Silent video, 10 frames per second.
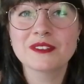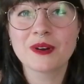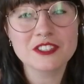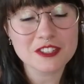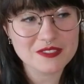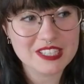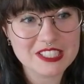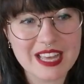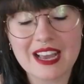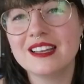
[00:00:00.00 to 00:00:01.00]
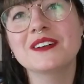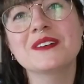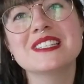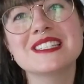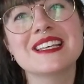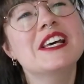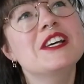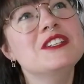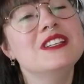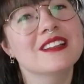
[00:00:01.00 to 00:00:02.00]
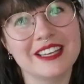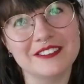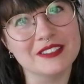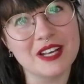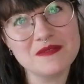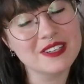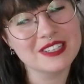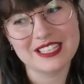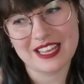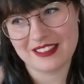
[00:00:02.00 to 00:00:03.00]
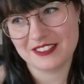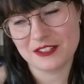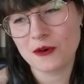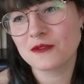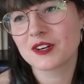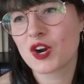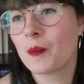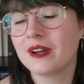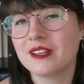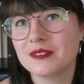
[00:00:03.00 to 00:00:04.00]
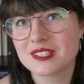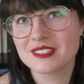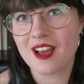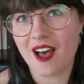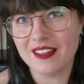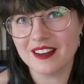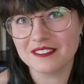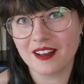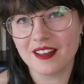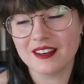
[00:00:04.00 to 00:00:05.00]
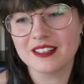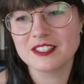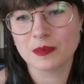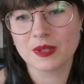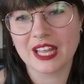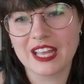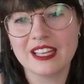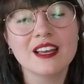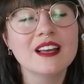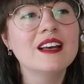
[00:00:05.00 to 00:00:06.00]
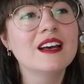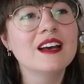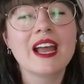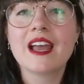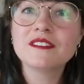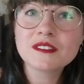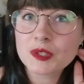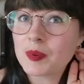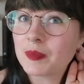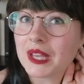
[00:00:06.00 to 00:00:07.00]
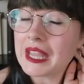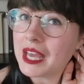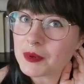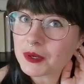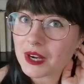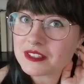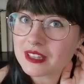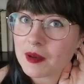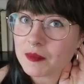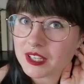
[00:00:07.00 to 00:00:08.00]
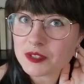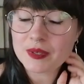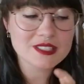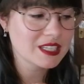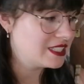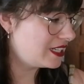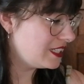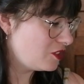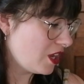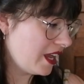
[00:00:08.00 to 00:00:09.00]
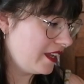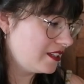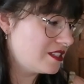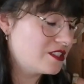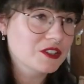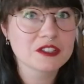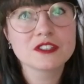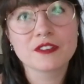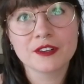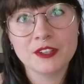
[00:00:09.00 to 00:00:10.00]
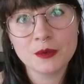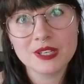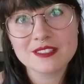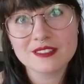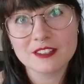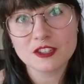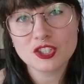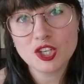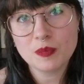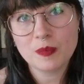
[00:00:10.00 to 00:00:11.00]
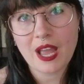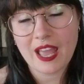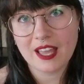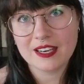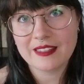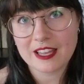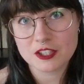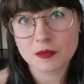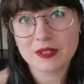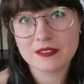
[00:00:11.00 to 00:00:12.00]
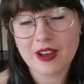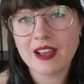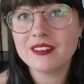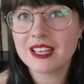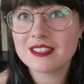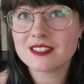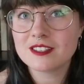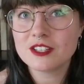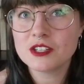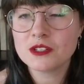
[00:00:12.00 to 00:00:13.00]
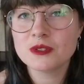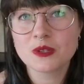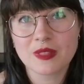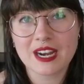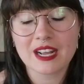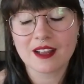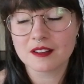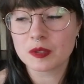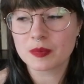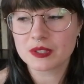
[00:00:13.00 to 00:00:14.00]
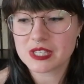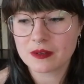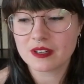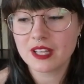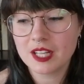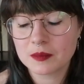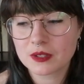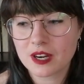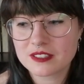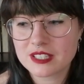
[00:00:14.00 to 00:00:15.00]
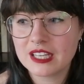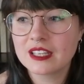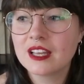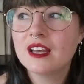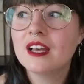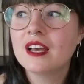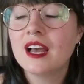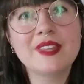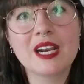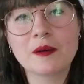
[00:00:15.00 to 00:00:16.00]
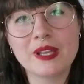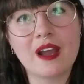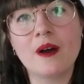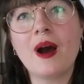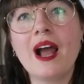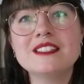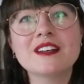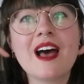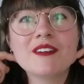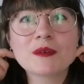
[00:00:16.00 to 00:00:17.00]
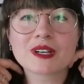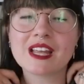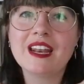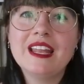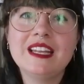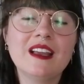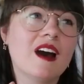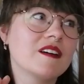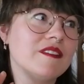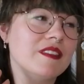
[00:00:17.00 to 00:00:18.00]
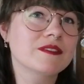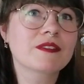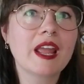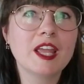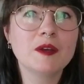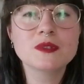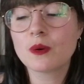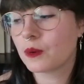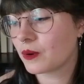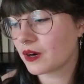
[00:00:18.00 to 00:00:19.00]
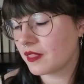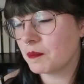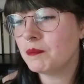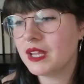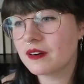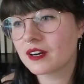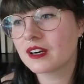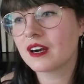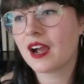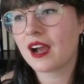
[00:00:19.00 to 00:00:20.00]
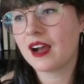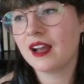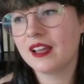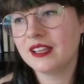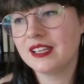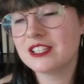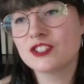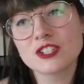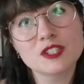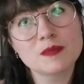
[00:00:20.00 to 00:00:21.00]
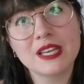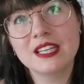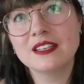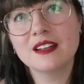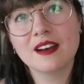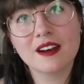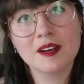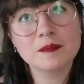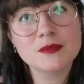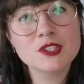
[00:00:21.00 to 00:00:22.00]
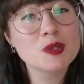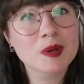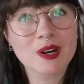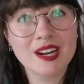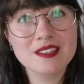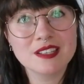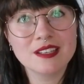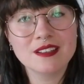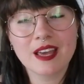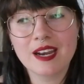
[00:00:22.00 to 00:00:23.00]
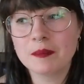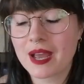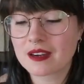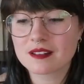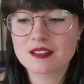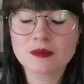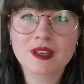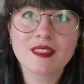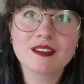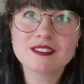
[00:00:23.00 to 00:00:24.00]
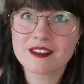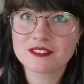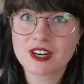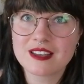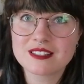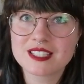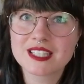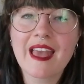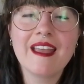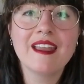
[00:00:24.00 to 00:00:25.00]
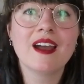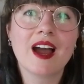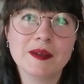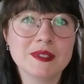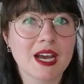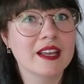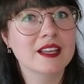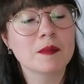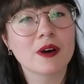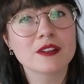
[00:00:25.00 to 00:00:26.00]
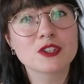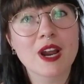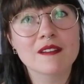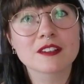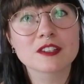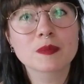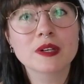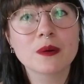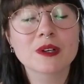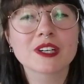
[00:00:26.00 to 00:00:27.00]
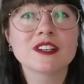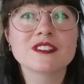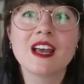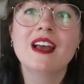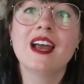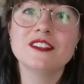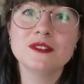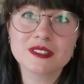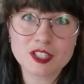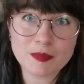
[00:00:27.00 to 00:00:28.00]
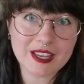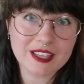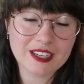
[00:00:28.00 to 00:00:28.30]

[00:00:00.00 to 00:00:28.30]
So I just finished that. It was delightful. I'm very sad that it's over, but it was a ton of fun to play. I haven't really been playing Animal Crossing that much because I did a giant search for Eunice the sheep, and that took me five days to do. So then I got a little burnt out on Animal Crossing. There we go. I still haven't worked on any of the frames or the mirror. I It's just been um, super crazy getting back into the swing of things after SSK. I'm dying up all the Travelers pre-orders. As you can see back